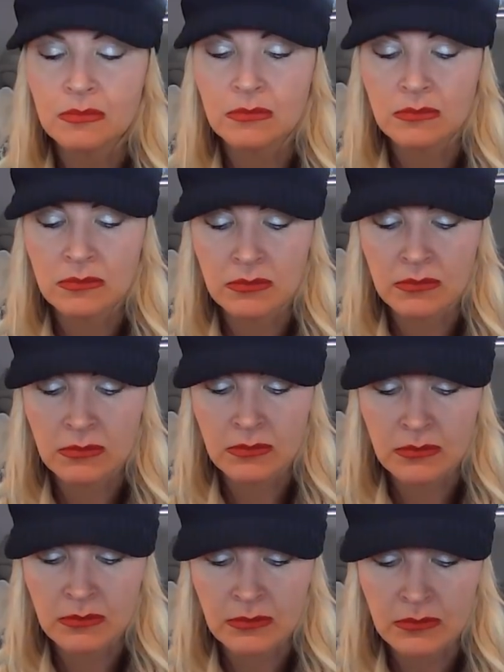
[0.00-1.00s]

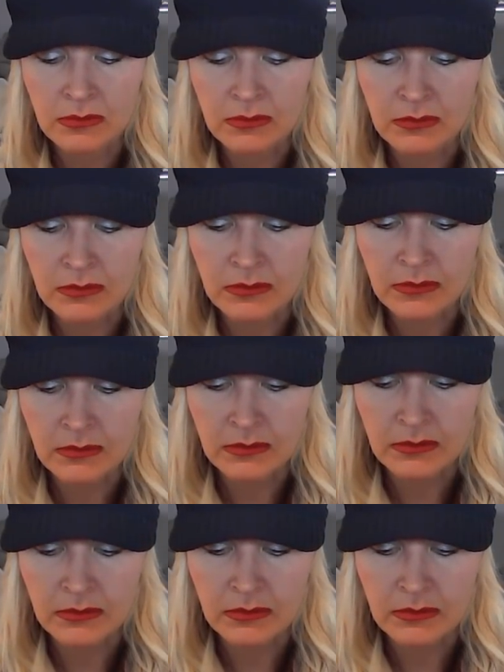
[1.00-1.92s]
Nobody speaks.